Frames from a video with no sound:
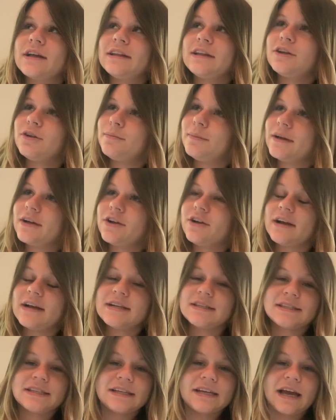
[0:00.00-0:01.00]
little bit
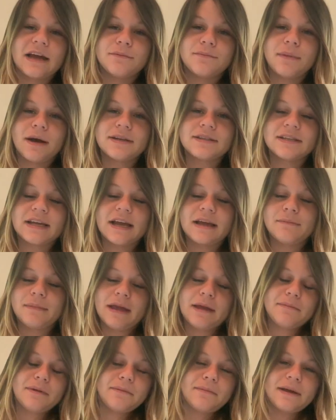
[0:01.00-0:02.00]
crazy on Monday.
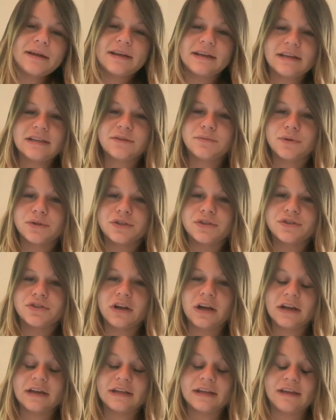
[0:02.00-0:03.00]
Maybe my kids were just
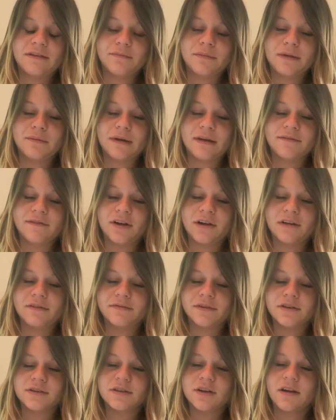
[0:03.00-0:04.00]
trying to give me my very
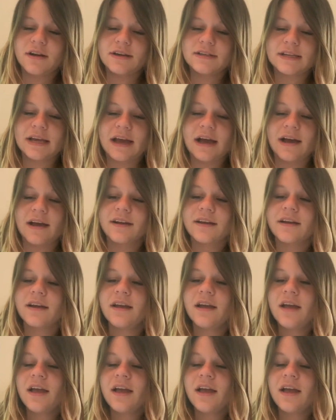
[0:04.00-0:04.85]
first heart attack.